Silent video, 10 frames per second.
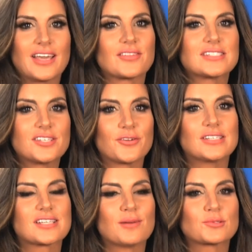Now this
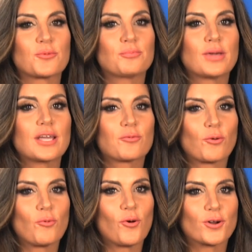series comes with big
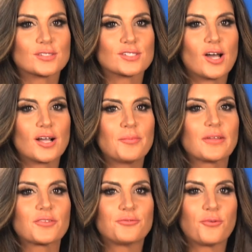rewards. Talk about the